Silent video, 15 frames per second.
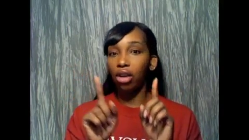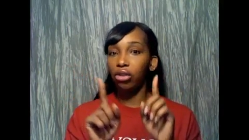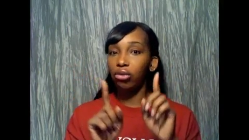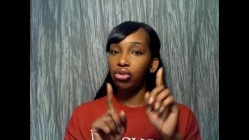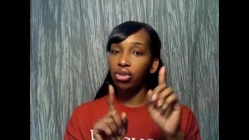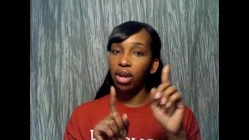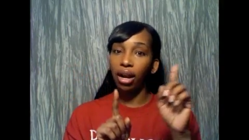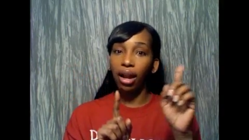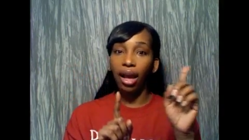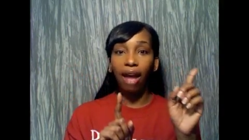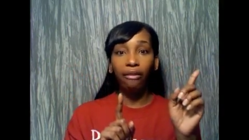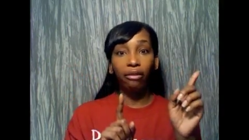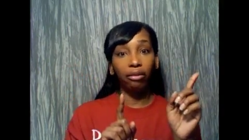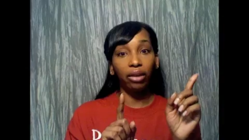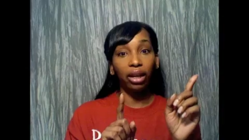you trying to
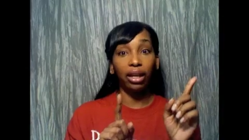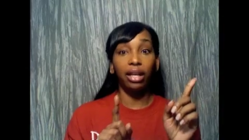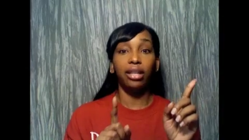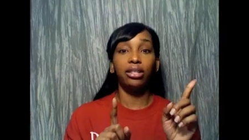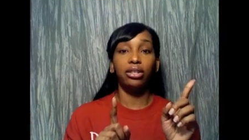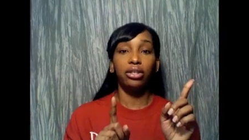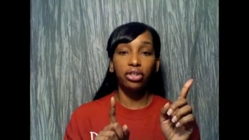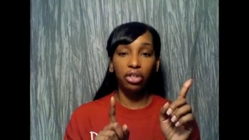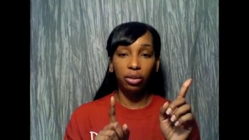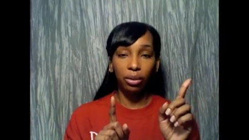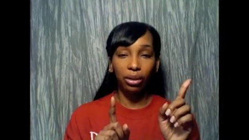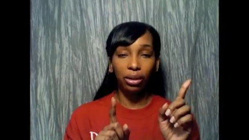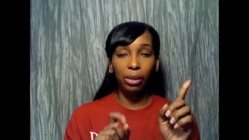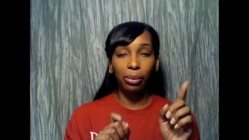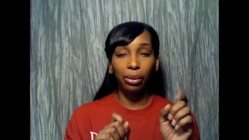have a relationship
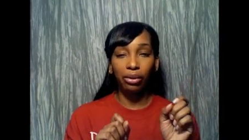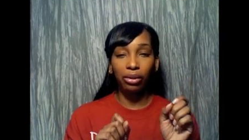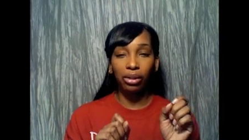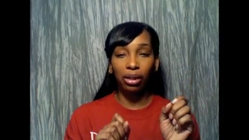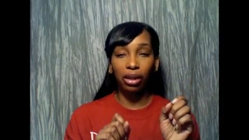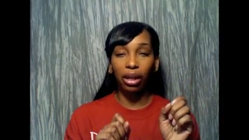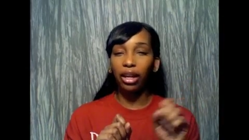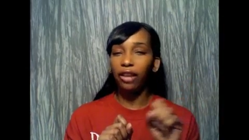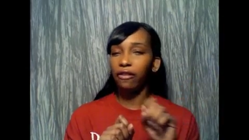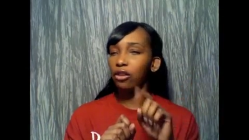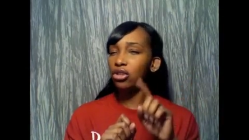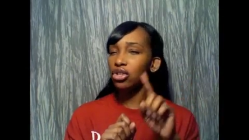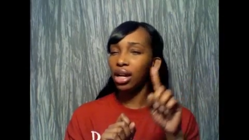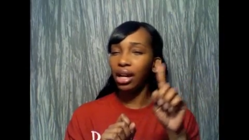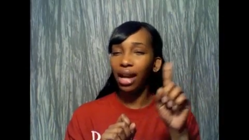with this person like if
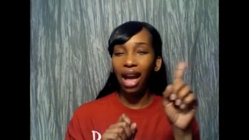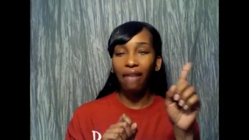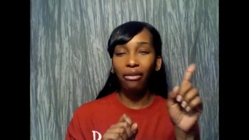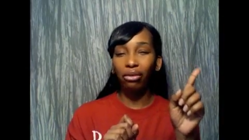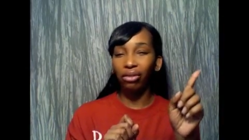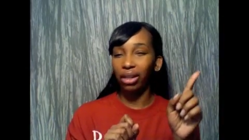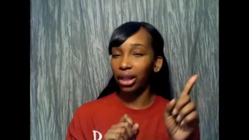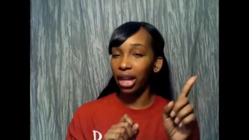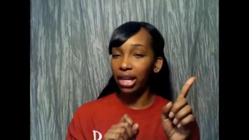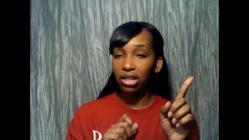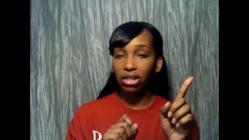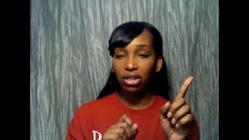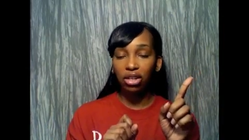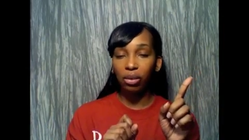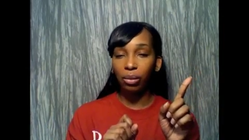you're trying to have a
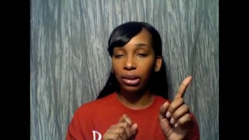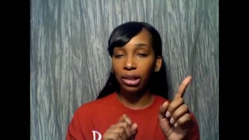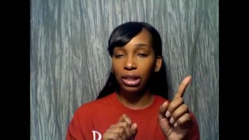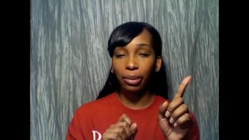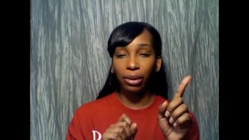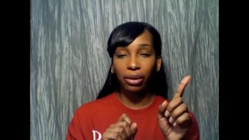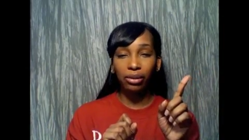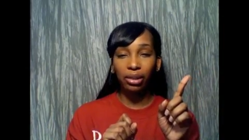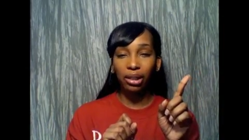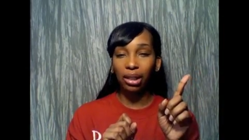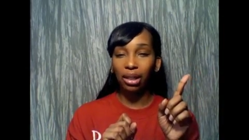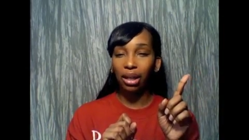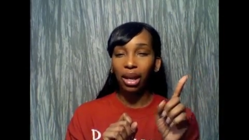relationship with this person